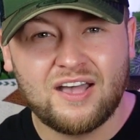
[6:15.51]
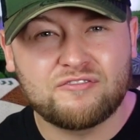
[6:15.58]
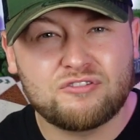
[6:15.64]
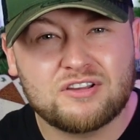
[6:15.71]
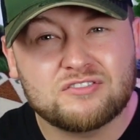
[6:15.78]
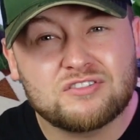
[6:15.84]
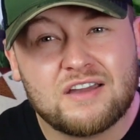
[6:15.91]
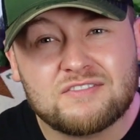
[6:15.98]

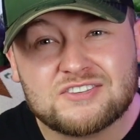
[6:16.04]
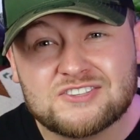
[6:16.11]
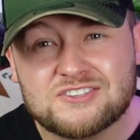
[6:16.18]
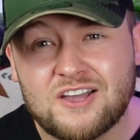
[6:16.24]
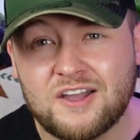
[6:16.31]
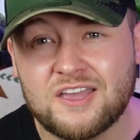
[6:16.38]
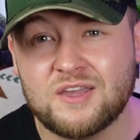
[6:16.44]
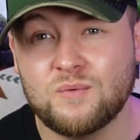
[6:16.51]
for us to have a
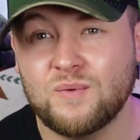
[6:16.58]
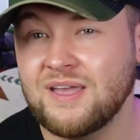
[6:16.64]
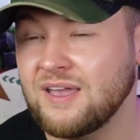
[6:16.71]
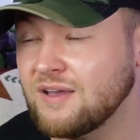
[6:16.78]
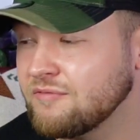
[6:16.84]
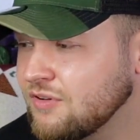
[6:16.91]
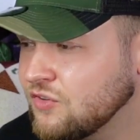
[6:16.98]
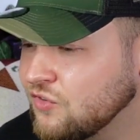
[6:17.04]
sucky
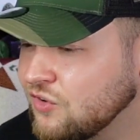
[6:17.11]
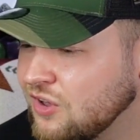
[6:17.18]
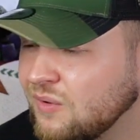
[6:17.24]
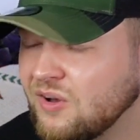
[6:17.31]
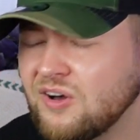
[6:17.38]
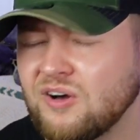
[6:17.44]
week and for us to go,